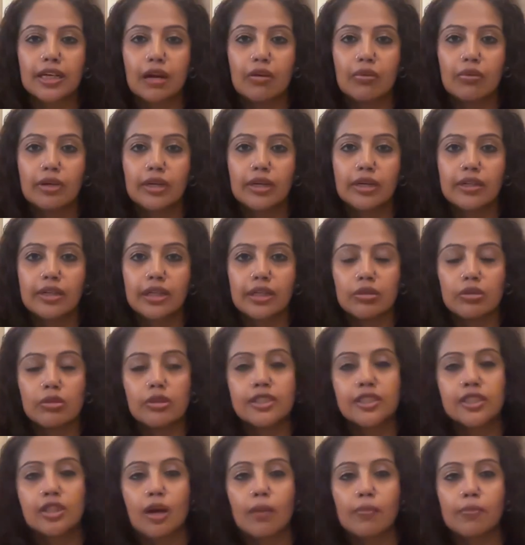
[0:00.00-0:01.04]
around it, then
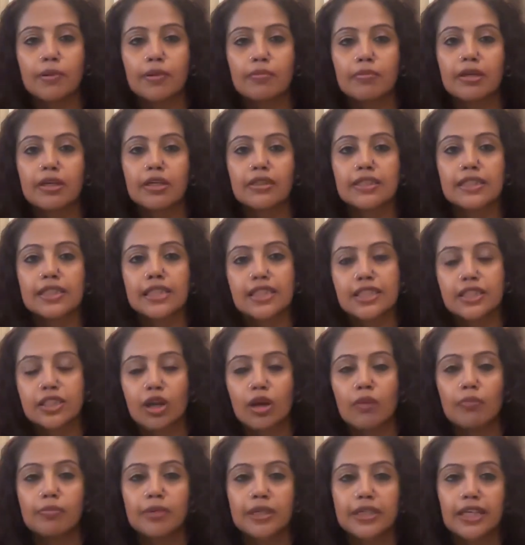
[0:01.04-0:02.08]
you'll stop it because it will
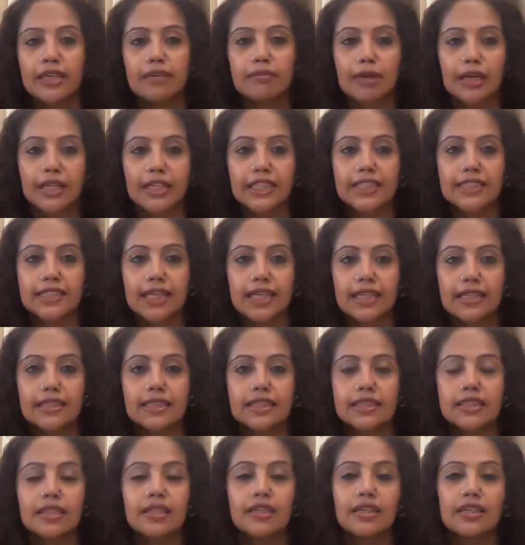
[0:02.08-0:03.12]
stop making money
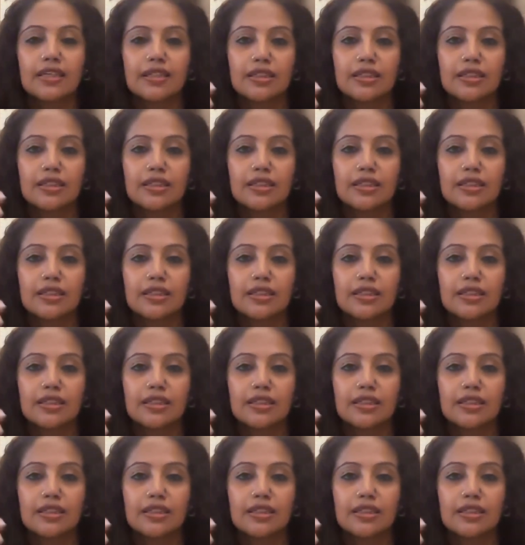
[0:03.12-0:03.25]
sense.